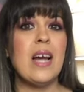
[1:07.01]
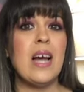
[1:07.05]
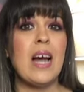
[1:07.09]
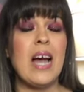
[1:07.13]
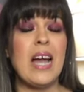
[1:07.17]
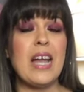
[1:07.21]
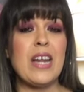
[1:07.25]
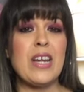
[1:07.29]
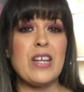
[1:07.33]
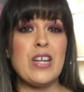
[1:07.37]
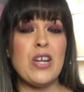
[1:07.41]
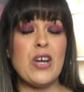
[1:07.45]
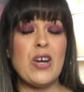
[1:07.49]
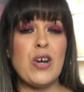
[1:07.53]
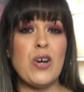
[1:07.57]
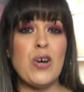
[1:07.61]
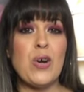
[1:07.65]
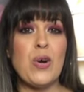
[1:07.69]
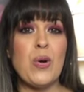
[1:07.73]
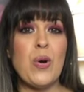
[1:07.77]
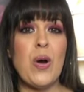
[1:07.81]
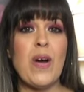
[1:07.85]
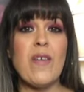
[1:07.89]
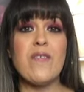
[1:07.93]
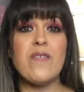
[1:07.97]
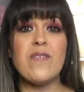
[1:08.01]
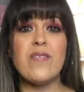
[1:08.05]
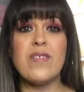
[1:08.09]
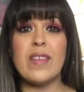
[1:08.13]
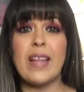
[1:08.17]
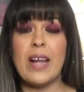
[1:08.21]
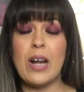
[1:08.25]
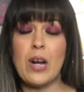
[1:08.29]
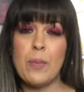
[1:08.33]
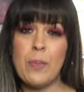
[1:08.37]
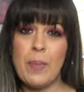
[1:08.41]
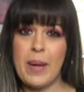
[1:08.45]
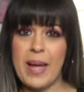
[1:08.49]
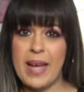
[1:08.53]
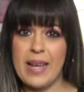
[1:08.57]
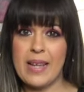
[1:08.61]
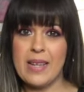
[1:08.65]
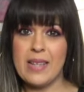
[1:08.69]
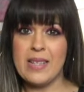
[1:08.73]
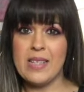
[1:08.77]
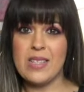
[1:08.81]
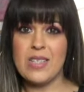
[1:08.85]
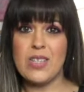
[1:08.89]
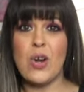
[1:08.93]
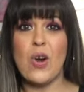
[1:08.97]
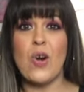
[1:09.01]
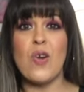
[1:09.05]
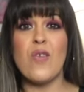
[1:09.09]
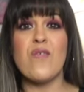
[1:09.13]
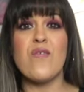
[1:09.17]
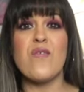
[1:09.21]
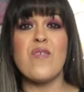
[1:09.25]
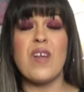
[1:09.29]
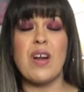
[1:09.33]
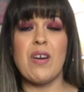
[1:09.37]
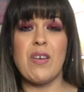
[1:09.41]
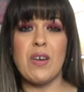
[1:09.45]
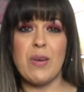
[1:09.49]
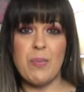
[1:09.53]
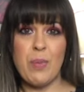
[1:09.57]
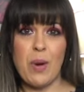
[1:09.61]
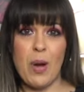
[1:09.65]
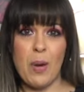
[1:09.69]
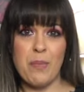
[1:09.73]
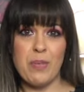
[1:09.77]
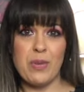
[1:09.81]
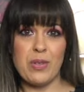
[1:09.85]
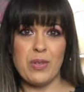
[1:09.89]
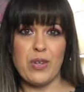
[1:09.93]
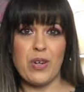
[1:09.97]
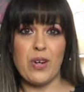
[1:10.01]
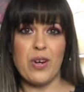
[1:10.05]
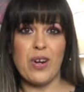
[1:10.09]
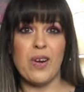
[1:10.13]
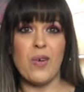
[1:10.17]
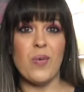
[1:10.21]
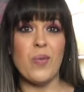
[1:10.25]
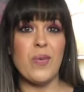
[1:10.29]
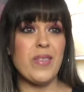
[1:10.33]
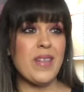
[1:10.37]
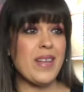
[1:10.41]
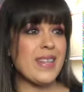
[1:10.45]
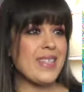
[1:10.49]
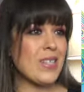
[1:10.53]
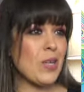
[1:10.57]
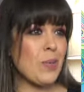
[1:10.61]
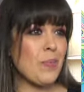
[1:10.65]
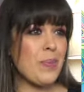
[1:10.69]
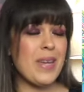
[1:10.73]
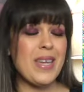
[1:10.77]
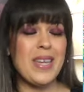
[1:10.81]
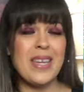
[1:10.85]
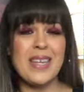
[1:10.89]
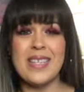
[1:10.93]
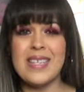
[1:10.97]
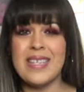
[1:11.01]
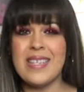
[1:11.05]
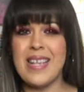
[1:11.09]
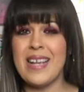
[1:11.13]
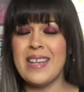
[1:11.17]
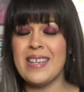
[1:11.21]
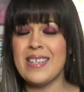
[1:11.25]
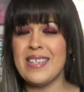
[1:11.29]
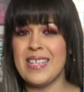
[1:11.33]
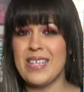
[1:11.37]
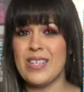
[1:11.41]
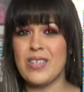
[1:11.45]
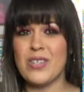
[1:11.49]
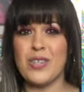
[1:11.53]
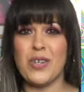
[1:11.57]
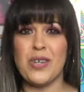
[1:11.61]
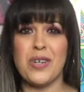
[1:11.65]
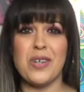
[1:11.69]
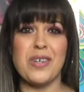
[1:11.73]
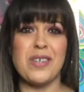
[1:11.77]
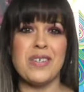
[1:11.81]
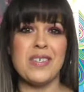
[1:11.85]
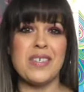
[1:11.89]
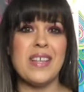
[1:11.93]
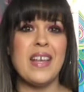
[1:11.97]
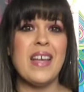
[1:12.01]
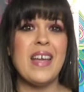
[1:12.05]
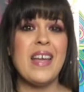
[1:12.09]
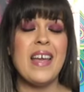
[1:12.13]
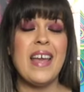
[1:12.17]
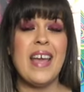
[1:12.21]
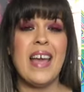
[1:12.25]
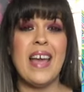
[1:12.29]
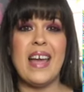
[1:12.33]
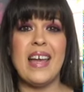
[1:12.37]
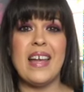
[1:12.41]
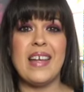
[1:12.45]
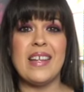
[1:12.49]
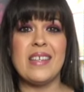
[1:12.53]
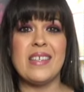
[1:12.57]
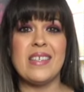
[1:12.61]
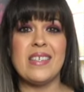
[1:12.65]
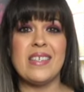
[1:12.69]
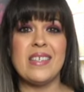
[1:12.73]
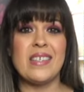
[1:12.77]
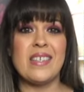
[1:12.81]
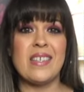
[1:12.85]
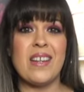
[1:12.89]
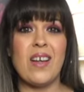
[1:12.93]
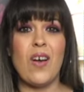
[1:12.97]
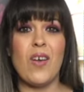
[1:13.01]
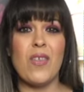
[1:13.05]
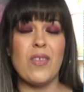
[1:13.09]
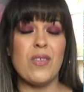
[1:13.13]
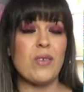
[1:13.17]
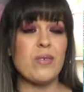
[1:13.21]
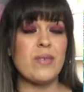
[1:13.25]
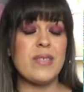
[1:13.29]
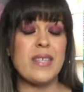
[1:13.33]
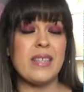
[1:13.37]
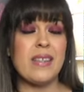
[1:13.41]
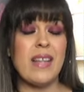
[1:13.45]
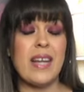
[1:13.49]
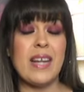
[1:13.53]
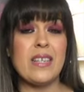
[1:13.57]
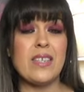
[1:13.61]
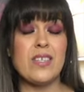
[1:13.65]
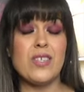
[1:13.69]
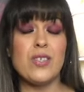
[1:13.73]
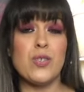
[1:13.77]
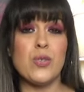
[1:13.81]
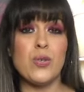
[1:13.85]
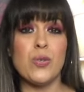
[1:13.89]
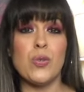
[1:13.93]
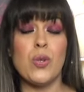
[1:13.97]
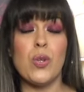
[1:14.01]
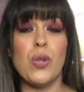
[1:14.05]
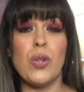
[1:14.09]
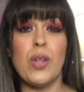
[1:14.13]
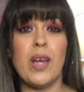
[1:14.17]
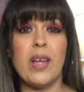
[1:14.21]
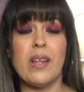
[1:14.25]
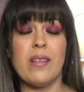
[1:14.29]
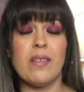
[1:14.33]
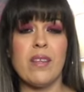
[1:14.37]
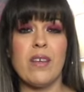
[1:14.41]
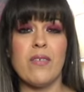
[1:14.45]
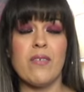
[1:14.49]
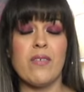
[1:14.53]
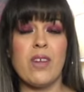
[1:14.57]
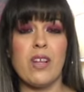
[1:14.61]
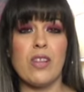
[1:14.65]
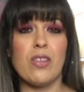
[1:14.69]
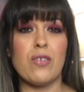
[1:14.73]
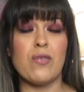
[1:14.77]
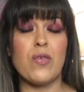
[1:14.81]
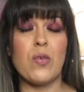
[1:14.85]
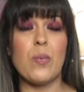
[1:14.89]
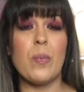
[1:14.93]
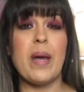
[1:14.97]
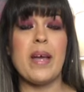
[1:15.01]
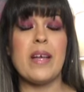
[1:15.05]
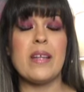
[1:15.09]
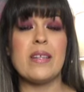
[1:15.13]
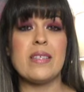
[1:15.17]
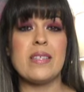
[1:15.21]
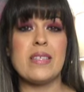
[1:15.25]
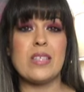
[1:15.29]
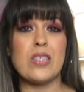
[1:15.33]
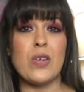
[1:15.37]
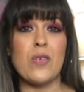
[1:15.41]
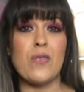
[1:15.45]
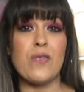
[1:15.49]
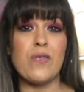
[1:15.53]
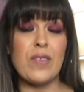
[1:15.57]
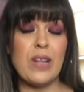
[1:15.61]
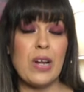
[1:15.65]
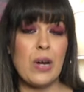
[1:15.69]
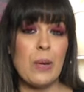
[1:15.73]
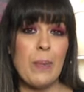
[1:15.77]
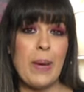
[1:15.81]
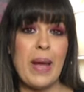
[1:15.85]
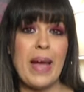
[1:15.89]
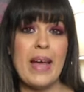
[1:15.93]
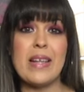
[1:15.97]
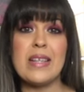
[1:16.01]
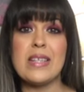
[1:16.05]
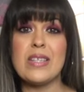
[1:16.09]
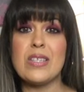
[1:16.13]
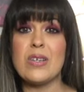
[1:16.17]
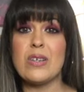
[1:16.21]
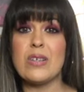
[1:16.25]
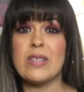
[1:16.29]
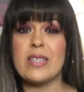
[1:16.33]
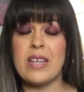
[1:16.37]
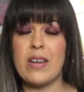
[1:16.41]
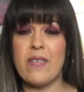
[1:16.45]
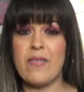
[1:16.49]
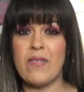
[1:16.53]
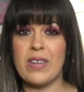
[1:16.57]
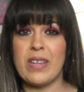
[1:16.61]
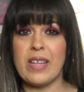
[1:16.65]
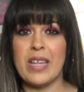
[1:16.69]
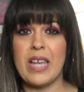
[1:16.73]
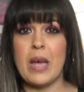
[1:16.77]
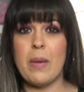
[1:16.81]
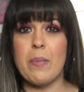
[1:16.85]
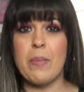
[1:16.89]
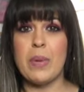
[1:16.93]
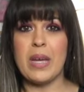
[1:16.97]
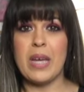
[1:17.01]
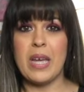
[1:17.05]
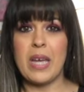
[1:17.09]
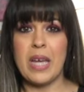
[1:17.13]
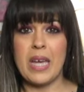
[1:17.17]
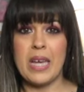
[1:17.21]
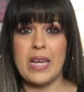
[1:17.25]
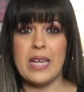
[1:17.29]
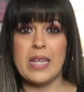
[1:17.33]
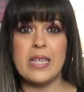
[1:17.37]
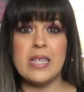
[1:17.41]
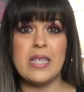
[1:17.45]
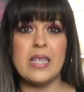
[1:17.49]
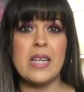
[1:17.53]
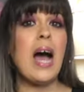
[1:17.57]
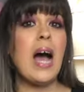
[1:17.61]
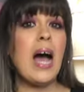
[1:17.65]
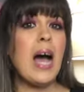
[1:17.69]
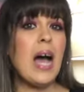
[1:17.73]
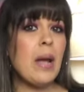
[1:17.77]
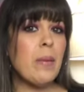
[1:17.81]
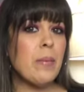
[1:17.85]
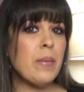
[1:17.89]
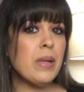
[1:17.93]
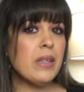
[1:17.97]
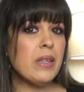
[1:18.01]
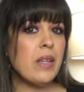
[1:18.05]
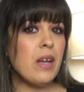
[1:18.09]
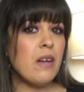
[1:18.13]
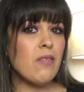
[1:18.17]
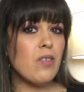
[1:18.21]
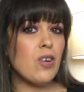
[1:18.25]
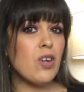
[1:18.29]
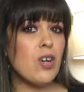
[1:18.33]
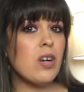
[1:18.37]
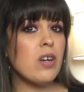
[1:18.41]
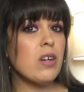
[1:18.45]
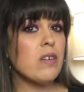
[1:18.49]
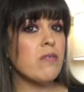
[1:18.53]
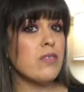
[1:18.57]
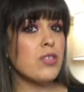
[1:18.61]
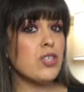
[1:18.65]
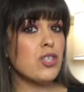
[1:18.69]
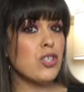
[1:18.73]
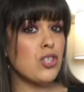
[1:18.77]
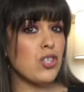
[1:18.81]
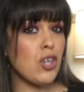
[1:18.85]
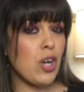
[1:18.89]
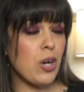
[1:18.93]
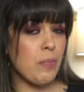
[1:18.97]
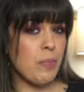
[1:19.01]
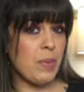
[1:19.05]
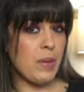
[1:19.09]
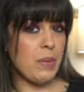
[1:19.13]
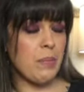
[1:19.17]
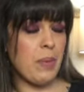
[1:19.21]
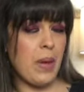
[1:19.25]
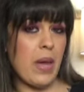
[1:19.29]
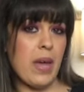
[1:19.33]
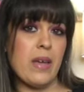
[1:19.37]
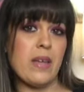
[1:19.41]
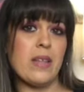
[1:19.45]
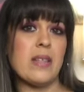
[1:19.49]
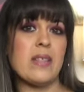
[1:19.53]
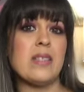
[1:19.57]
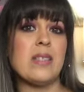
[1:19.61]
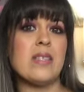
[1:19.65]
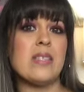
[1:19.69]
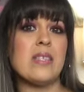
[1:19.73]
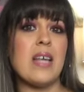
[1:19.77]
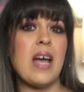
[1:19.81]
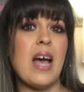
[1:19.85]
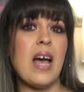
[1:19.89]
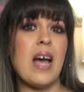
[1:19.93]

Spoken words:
I know flare pens are very popular with SLPs and teachers and all those that like to doodle and love colorful pens. So flare pens are definitely a big hit. I'm a lover of Sharpie pens.